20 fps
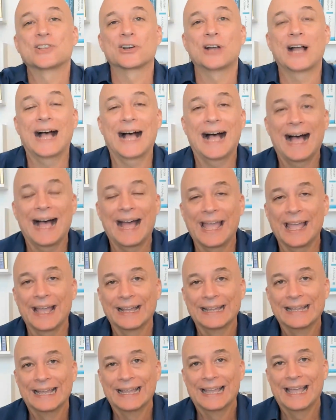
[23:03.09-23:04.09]
are high
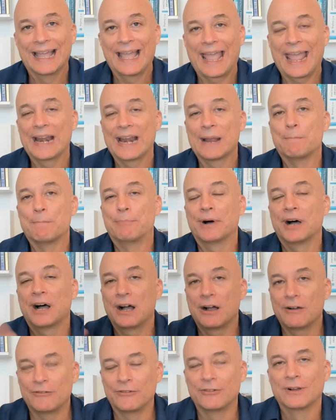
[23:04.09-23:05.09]
and
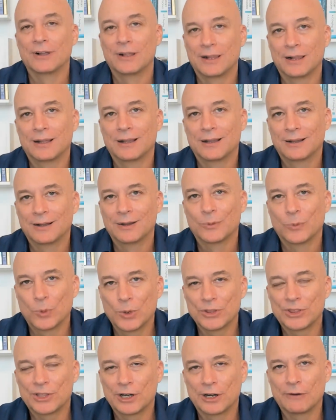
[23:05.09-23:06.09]
above
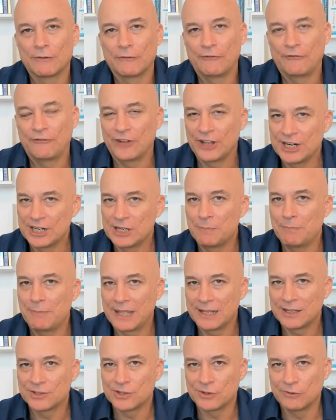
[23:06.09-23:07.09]
what their
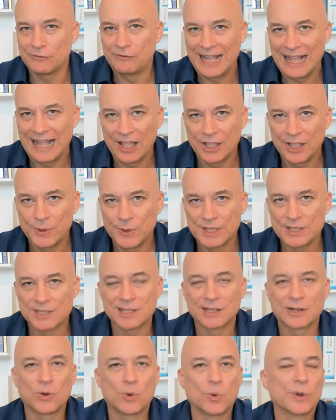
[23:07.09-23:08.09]
fundamental value is
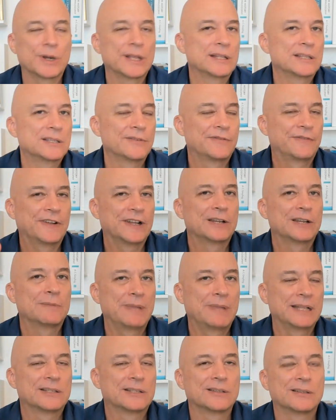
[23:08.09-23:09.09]
according to
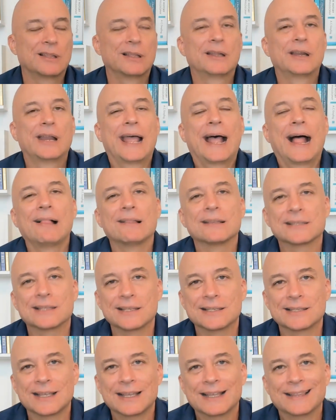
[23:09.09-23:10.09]
fundamental
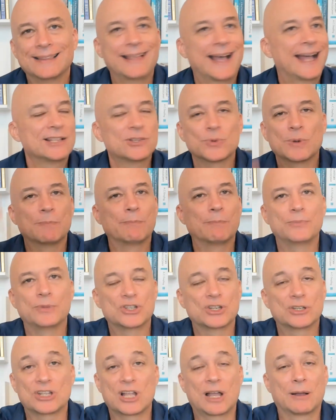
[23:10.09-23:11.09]
analysis, that's when
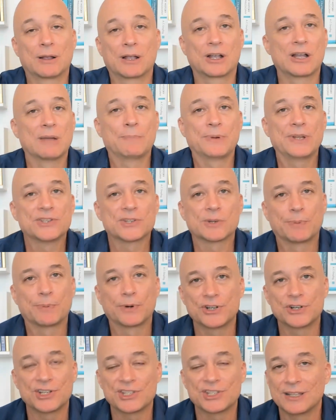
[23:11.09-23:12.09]
companies are
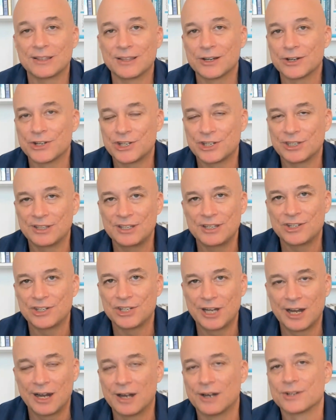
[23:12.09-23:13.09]
purchasing these
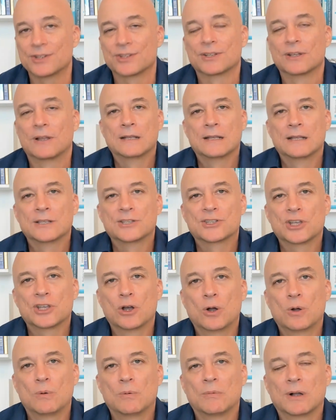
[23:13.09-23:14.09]
shares.
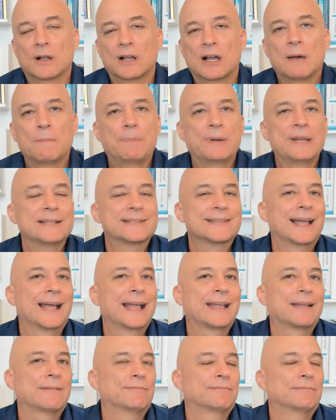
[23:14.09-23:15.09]
So companies
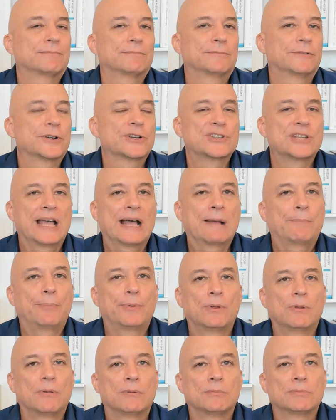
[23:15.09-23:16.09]
like, for
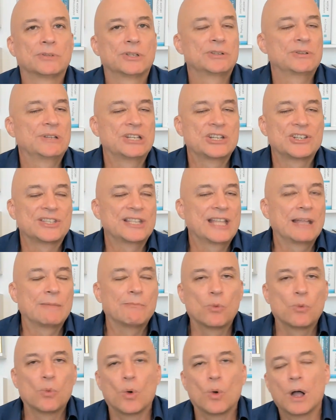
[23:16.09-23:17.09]
example, to just
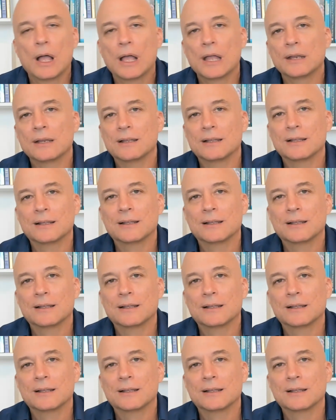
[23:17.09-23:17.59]
name one,